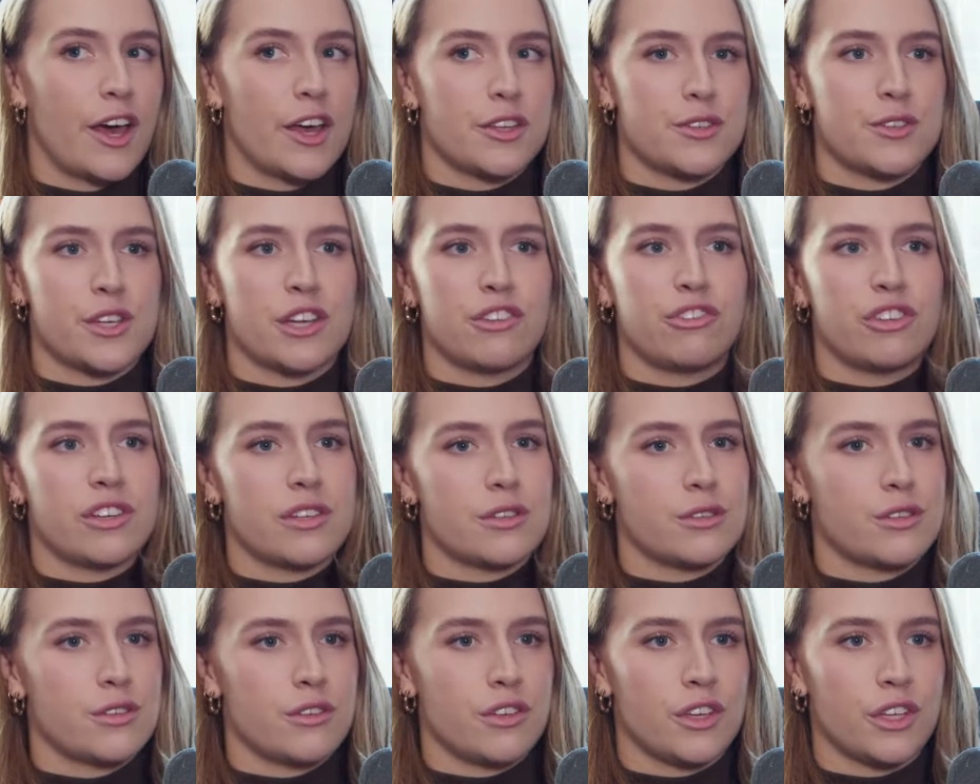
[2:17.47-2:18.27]
such
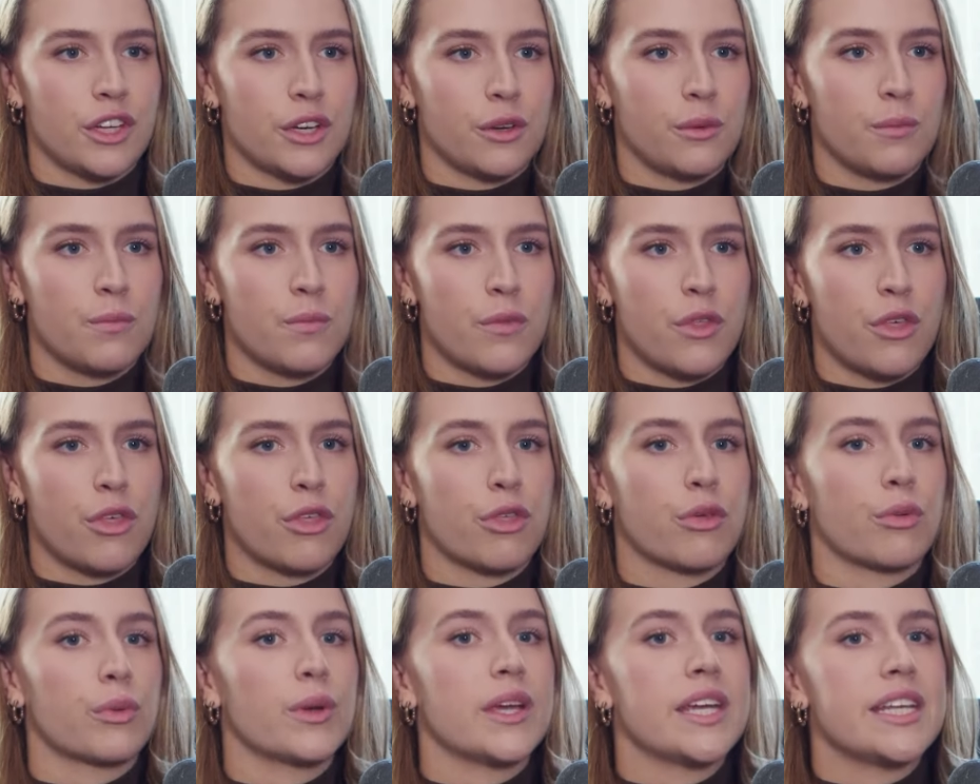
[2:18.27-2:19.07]
as,
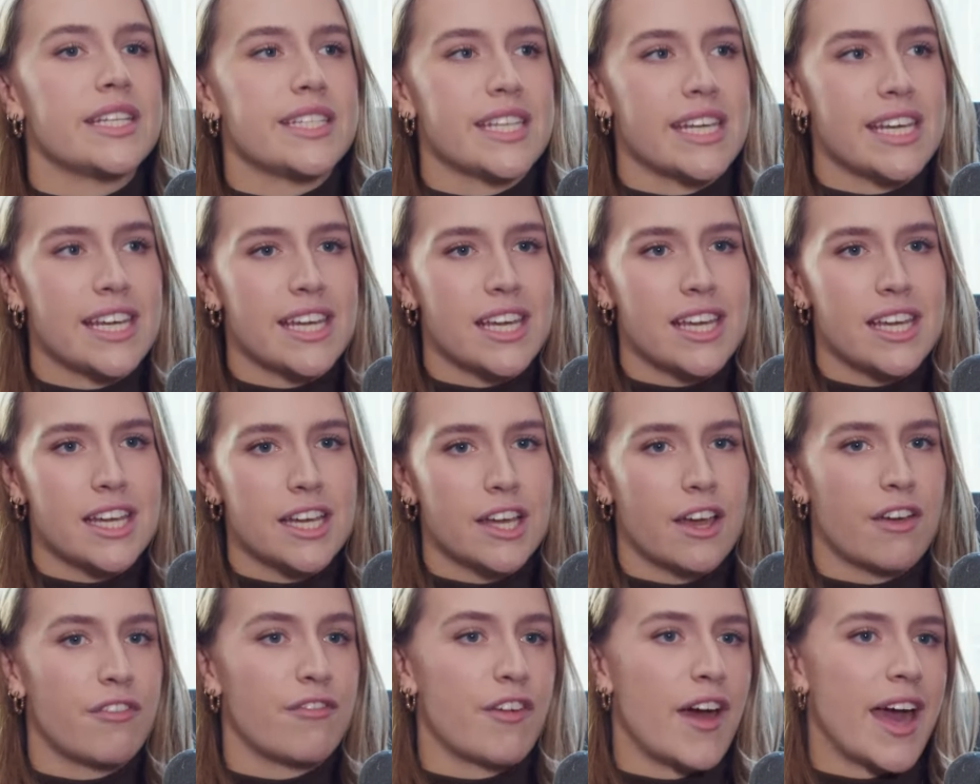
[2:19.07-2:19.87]
3D
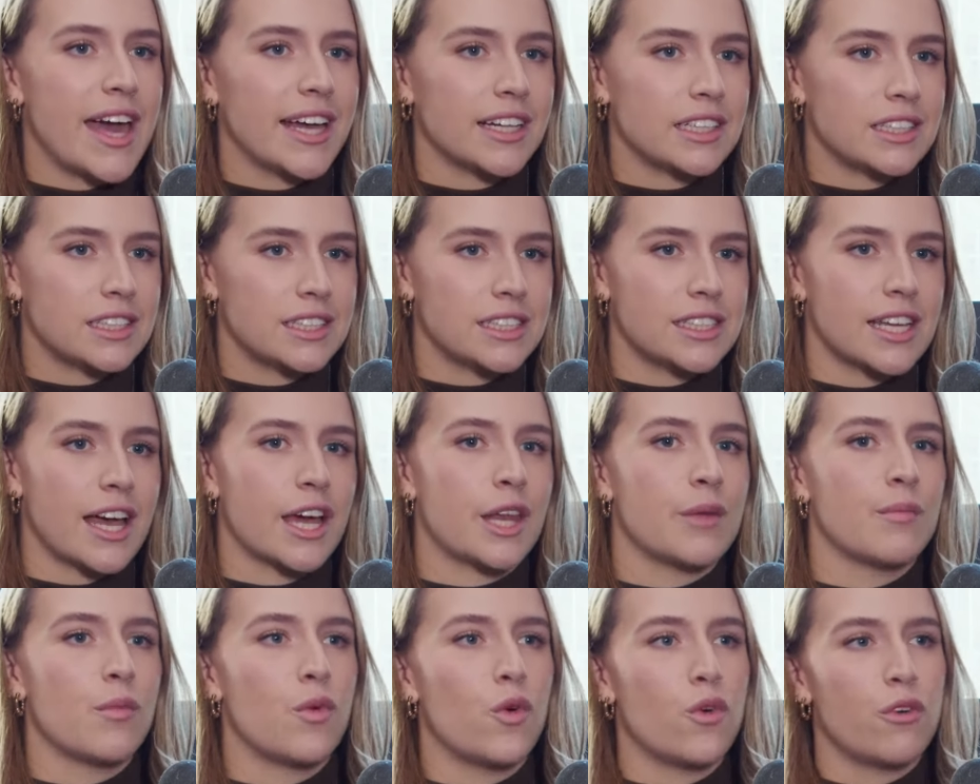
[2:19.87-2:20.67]
effects,
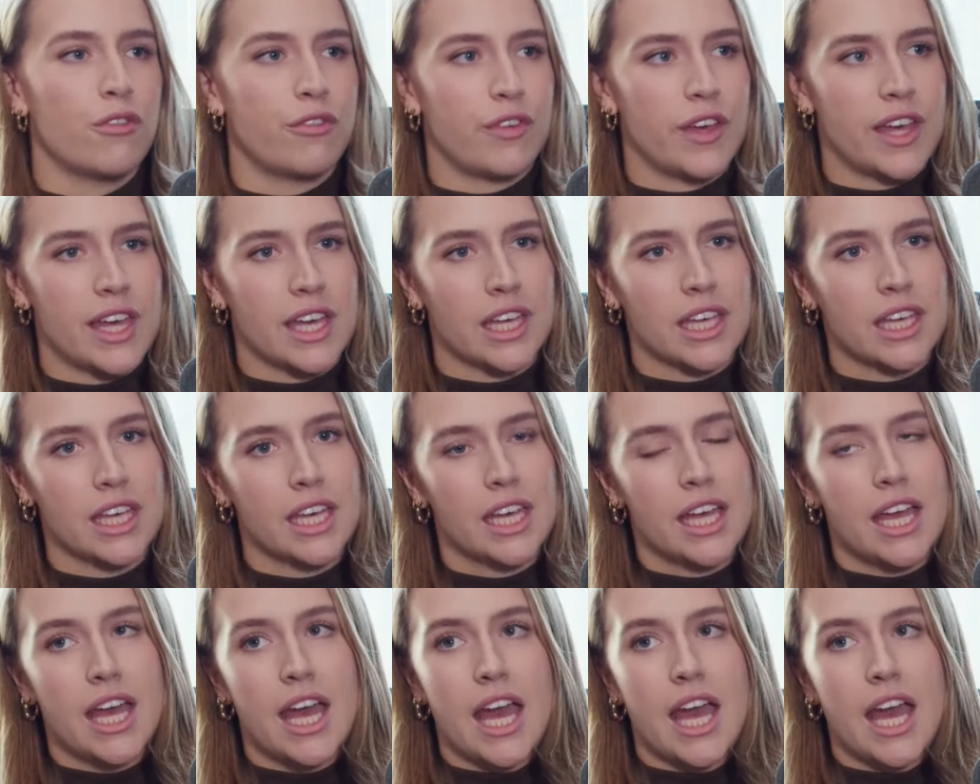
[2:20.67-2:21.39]
anamorphic,